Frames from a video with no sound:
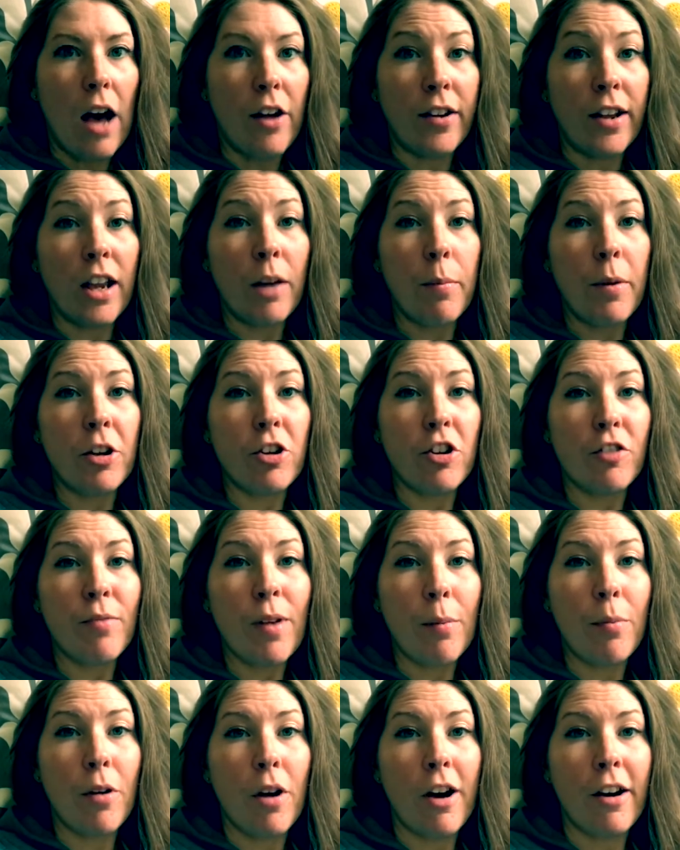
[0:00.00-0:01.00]
I'll take a picture of
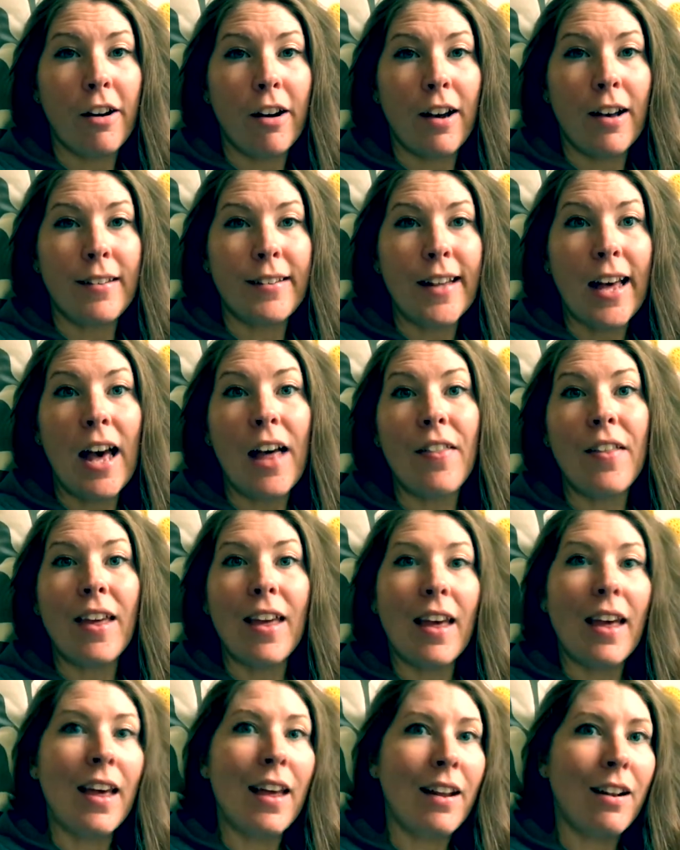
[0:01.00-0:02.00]
my progress at the
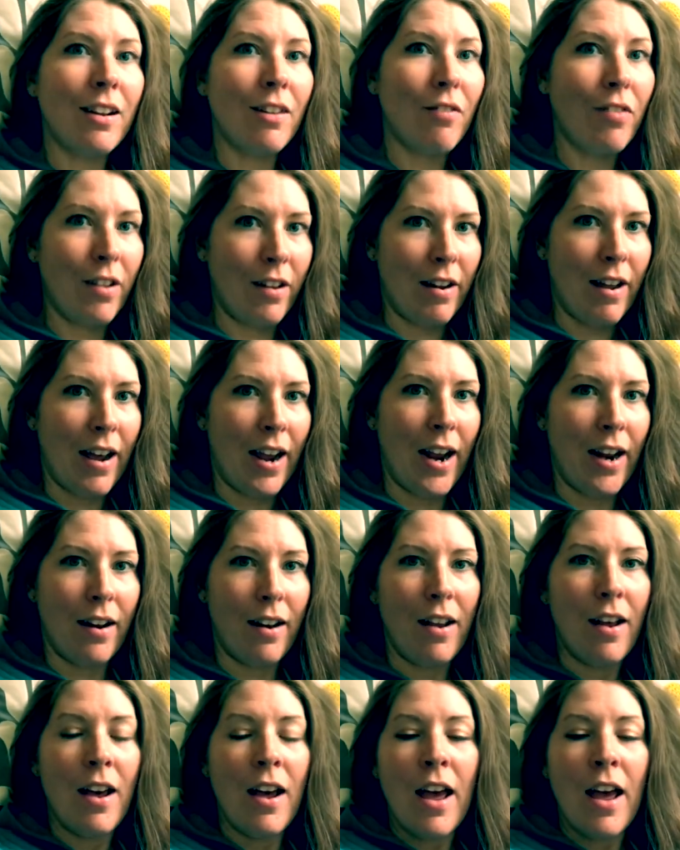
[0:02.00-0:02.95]
end of the night